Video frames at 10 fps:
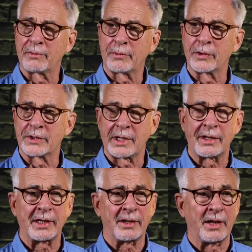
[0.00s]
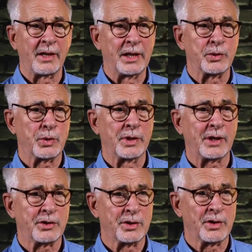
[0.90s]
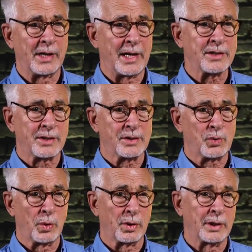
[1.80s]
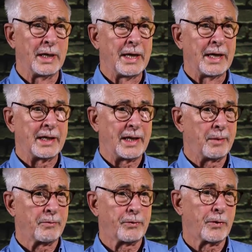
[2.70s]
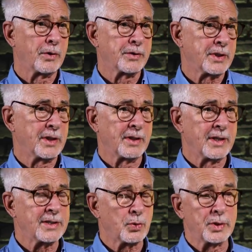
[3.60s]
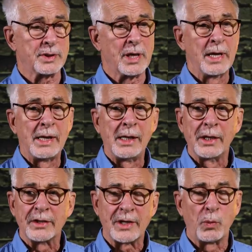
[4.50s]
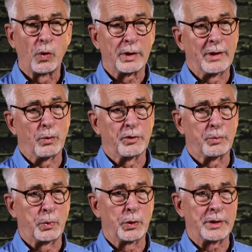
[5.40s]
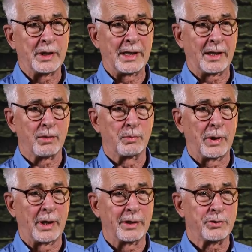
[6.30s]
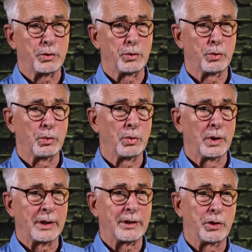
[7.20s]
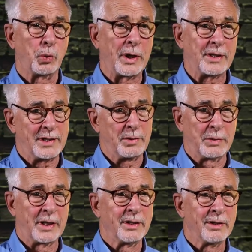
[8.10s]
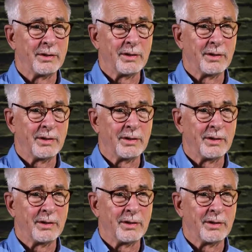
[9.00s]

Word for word: first. I think the introduction to the essence work came first. And this was some work that was put together by two Kuwaiti men,